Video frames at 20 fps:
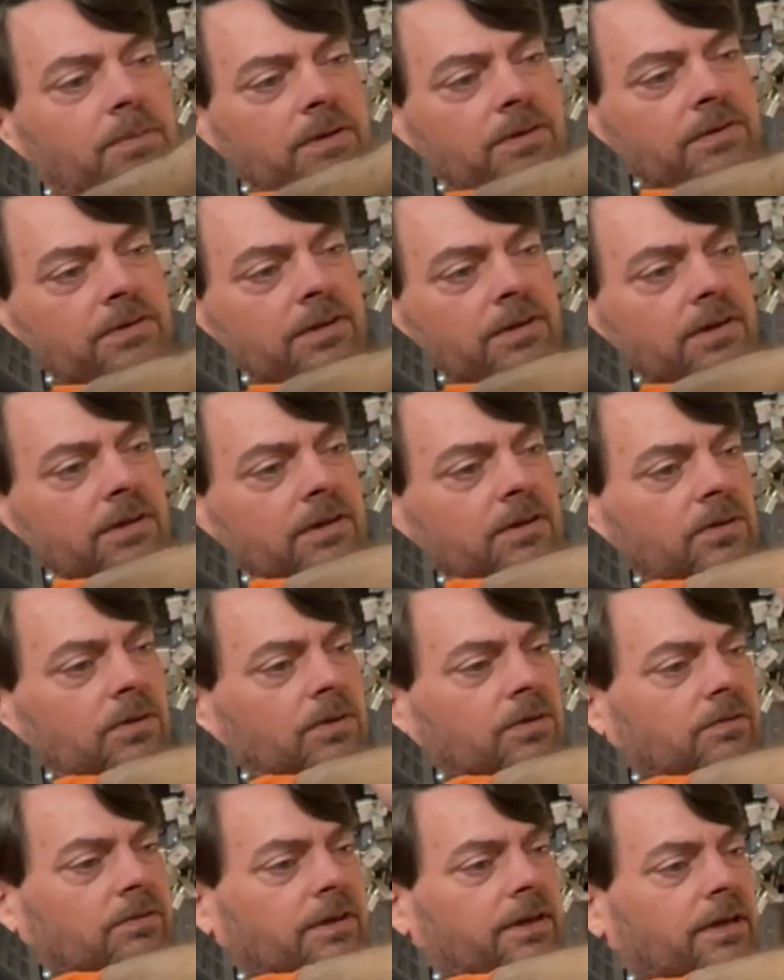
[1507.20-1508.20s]
using it
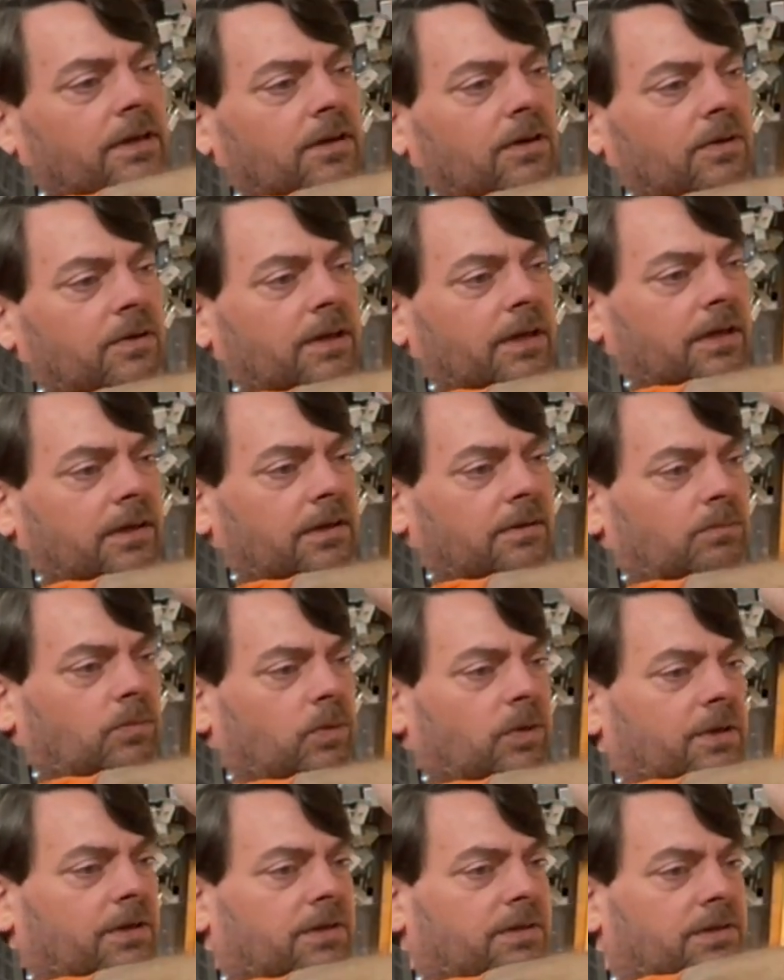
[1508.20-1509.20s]
or relocate him,
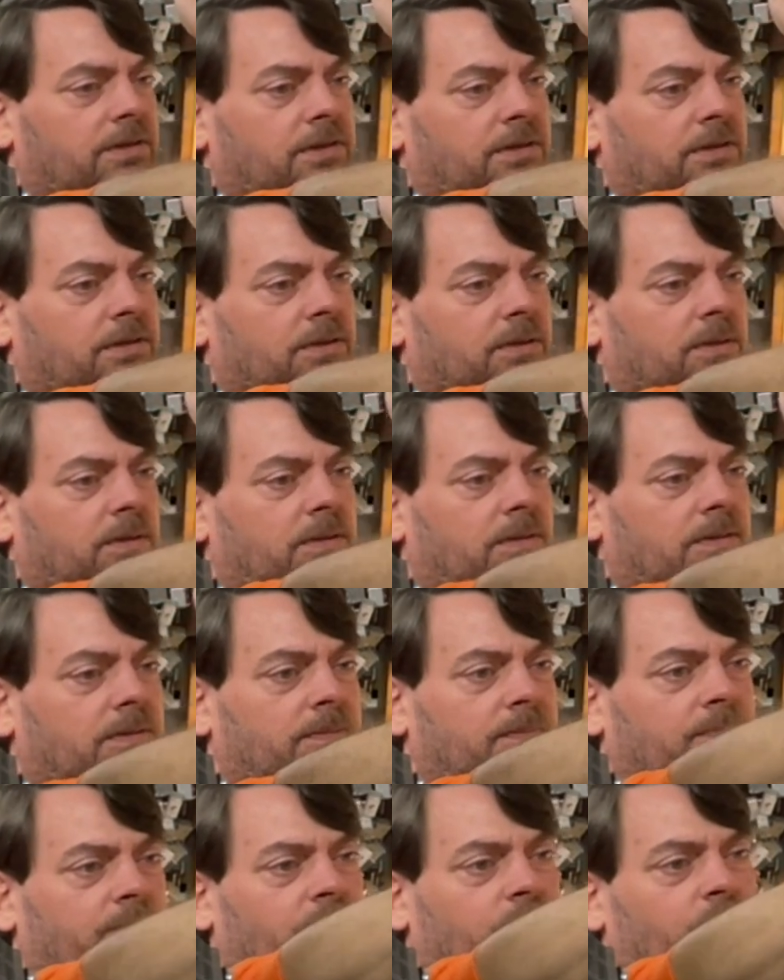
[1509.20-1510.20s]
one of the
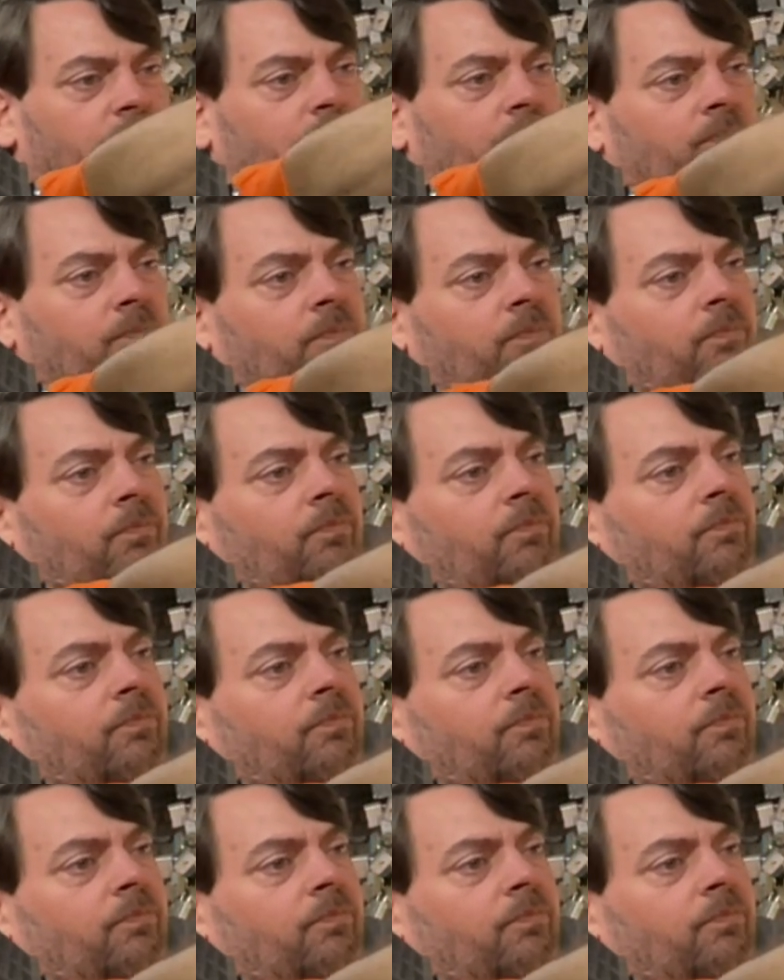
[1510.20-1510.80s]
two.